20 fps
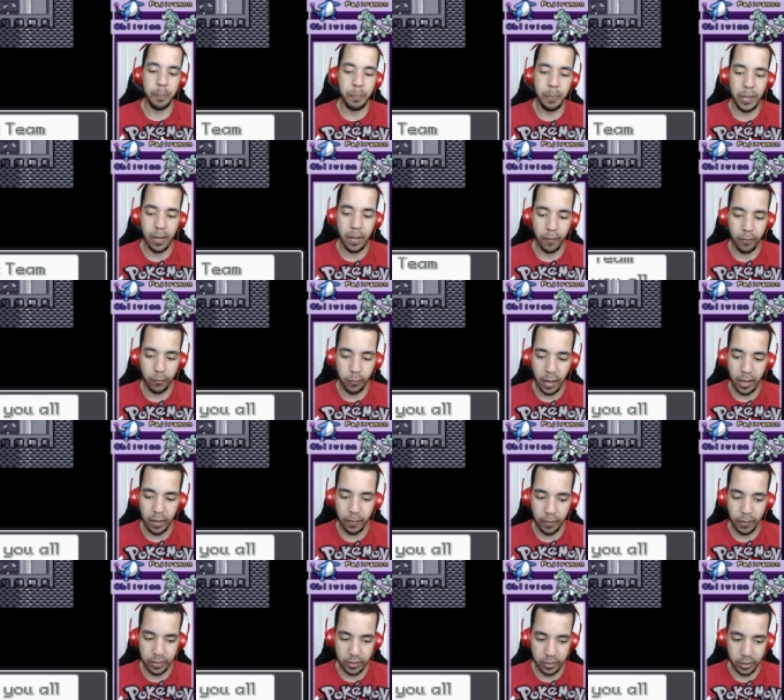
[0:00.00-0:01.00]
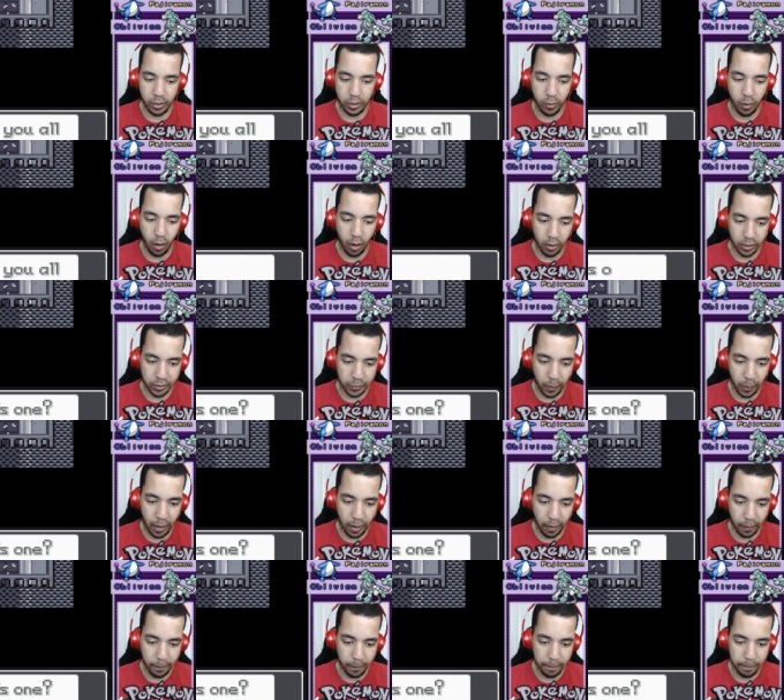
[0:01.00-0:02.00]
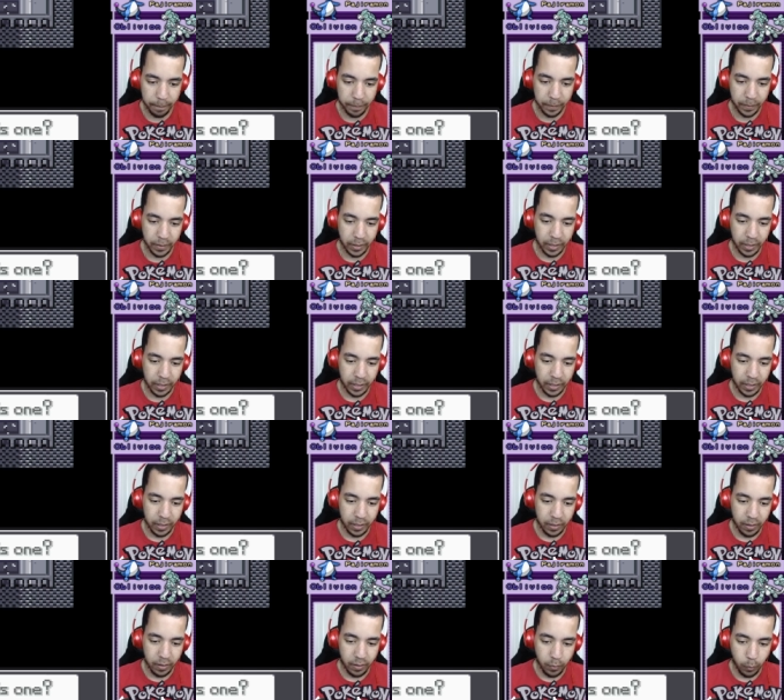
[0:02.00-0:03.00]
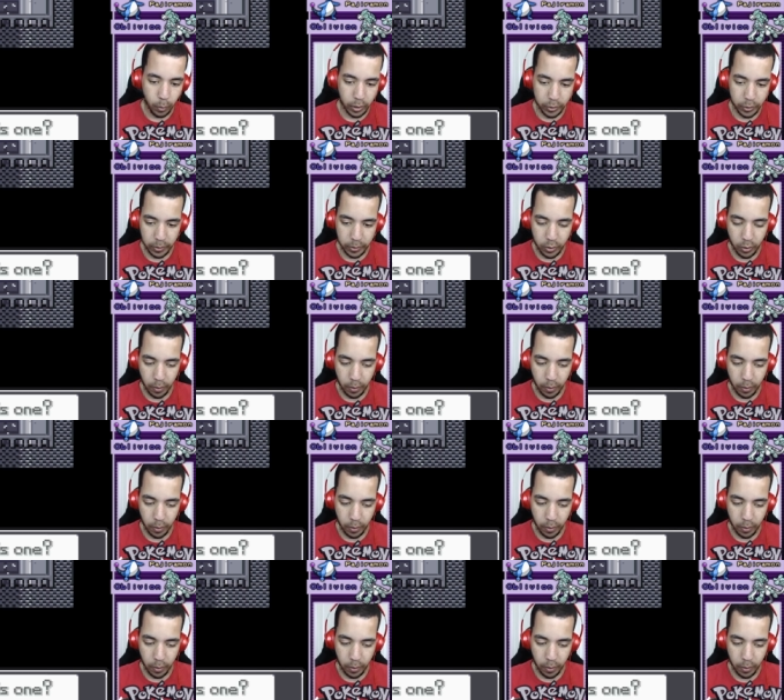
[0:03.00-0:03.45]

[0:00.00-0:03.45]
be of relevance to you all as well. What should we